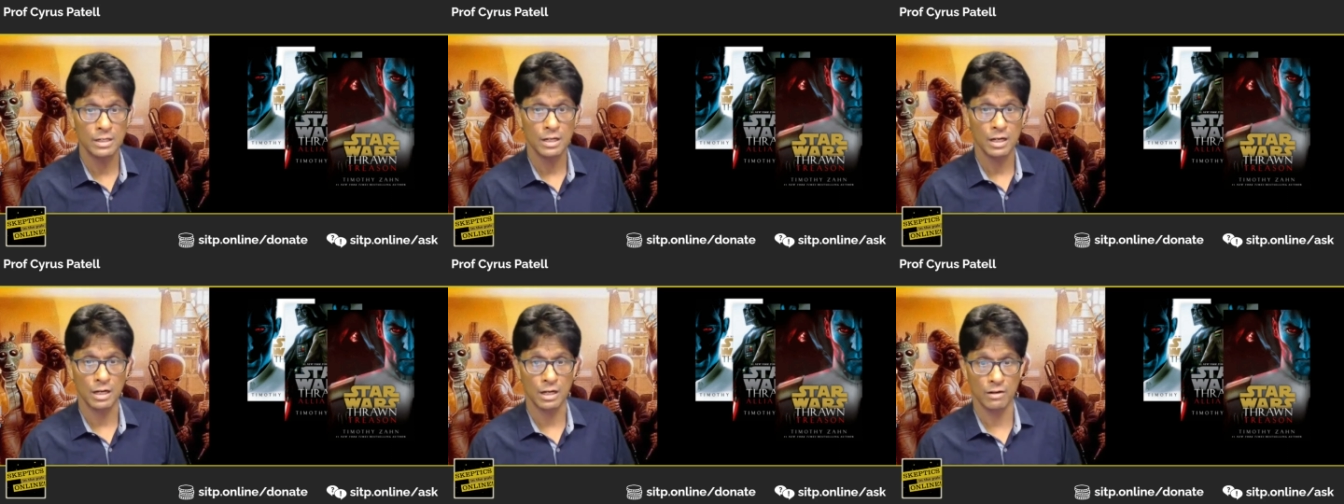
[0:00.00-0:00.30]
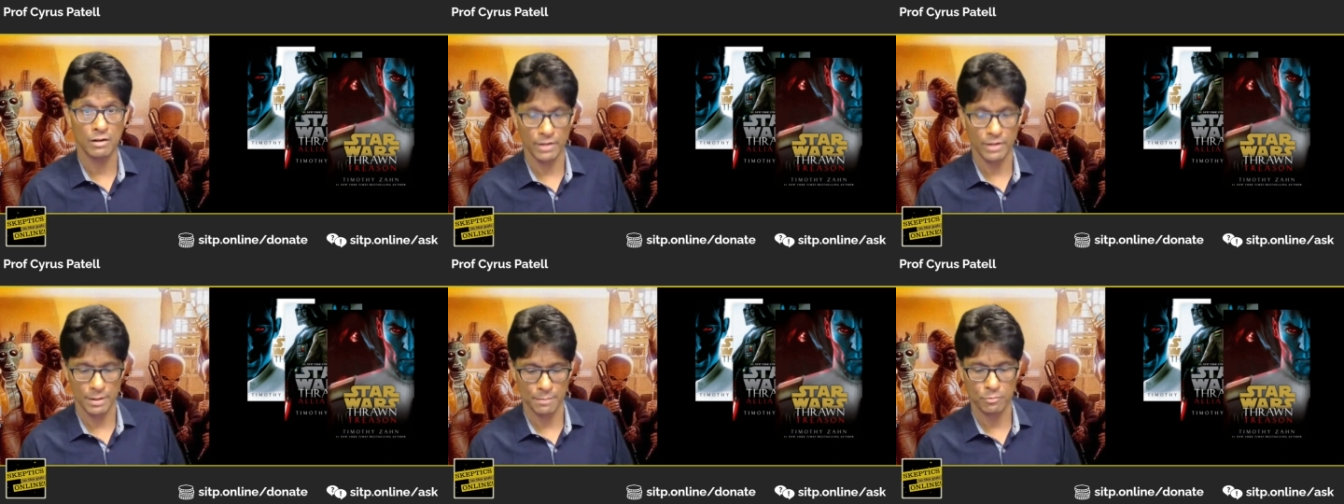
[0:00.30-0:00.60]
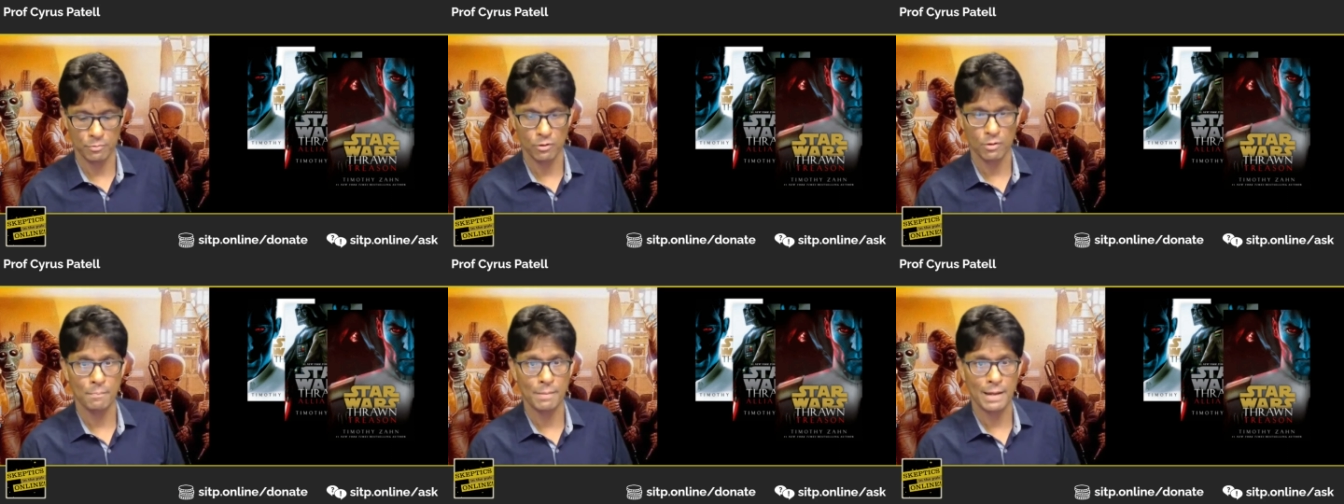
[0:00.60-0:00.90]
of
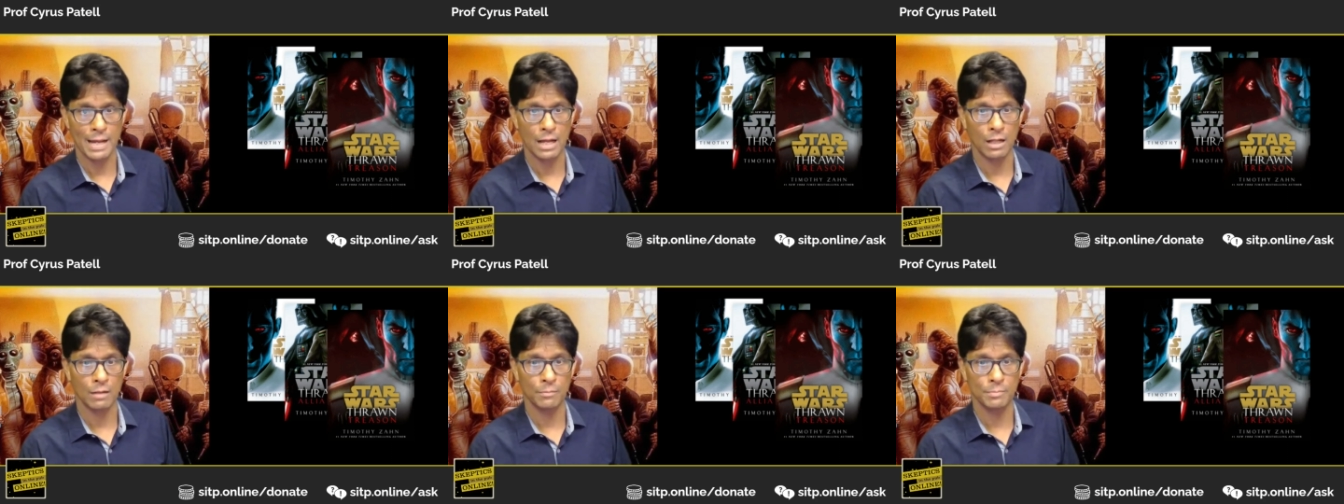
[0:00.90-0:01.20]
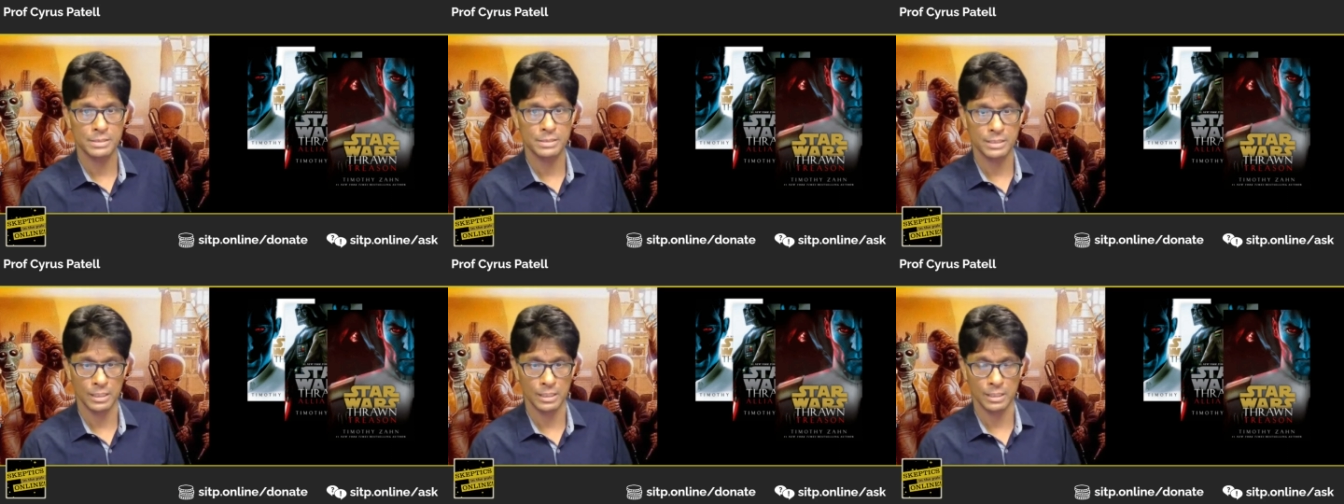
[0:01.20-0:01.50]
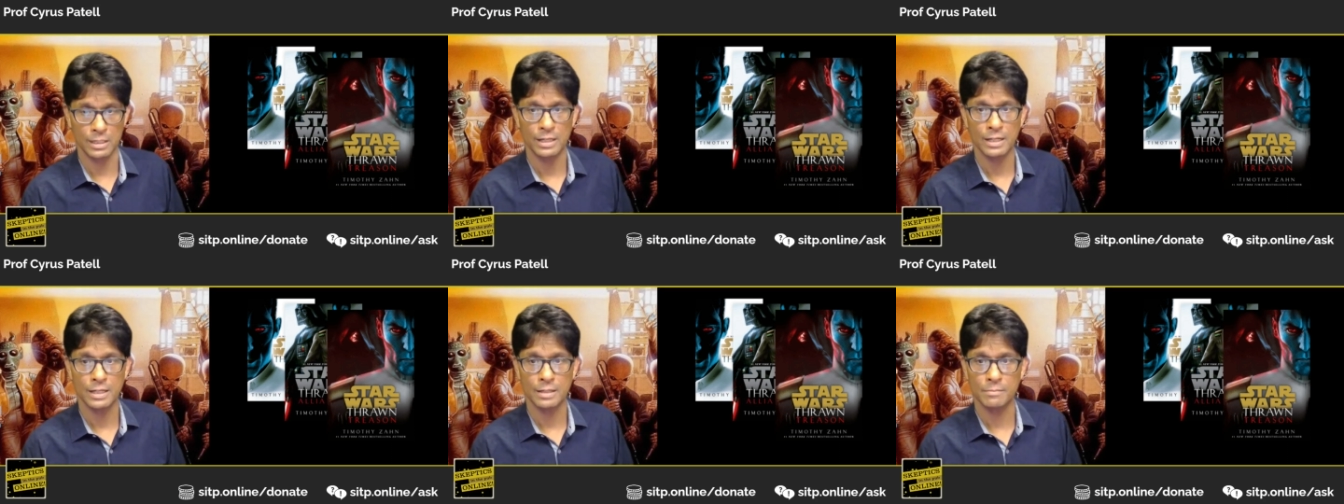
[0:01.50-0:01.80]
Emperor
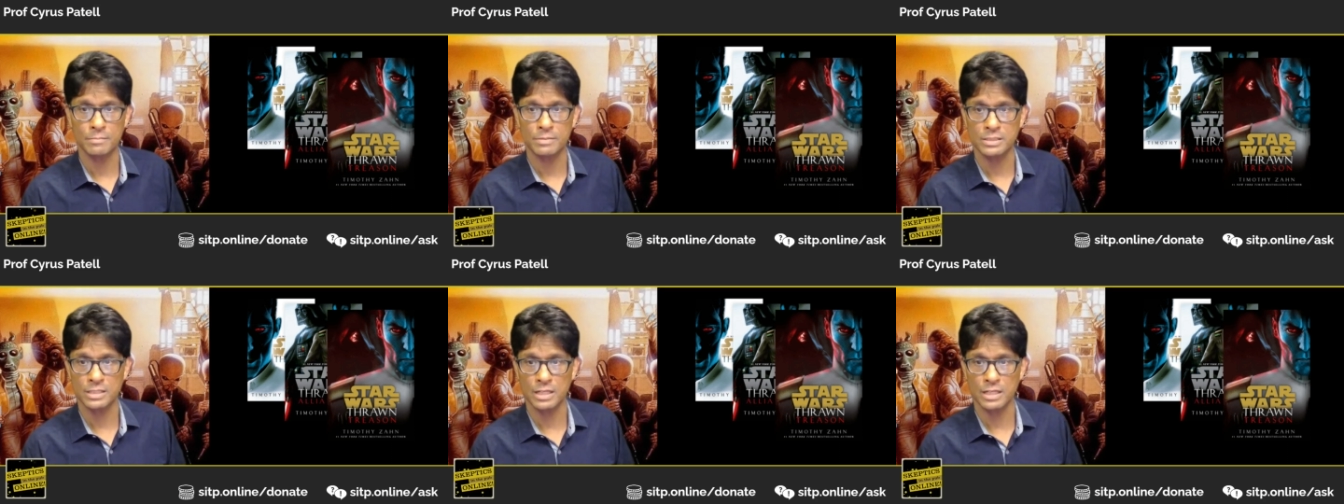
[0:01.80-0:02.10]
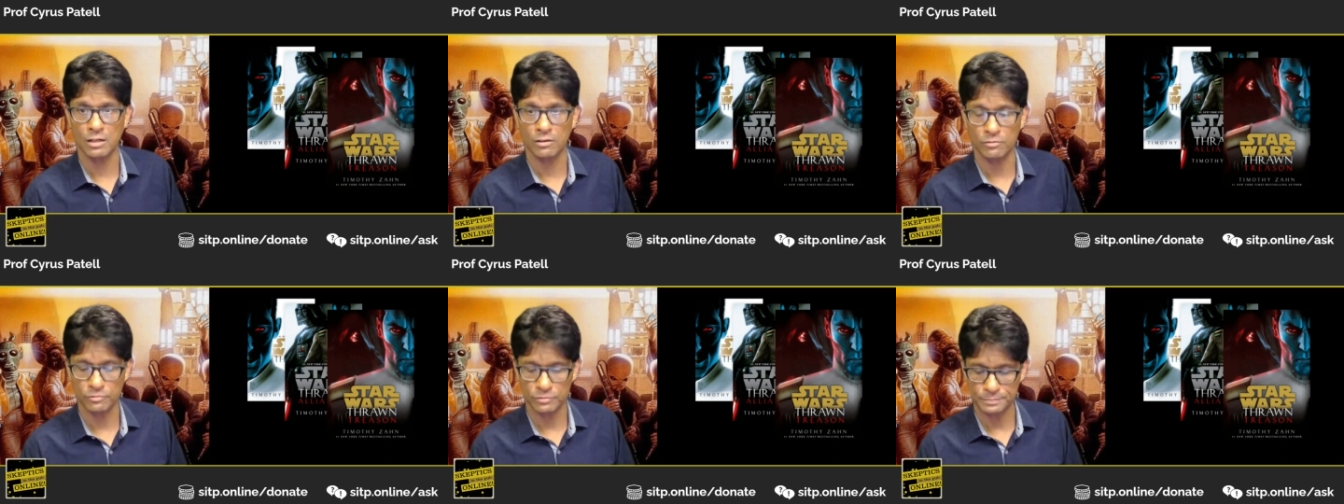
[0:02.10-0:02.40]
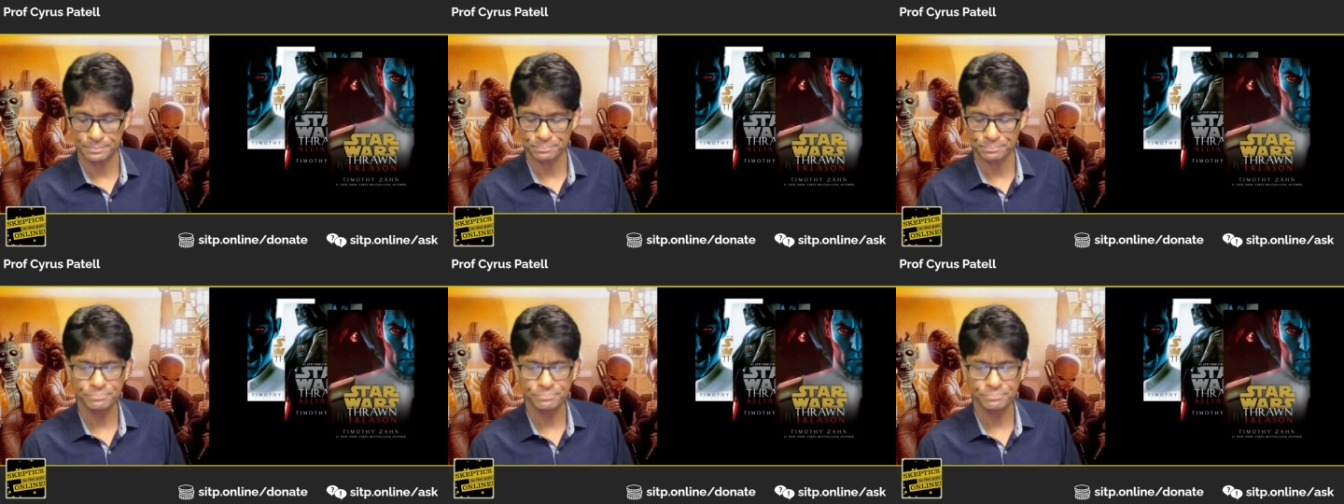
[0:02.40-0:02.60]
Palpatine himself.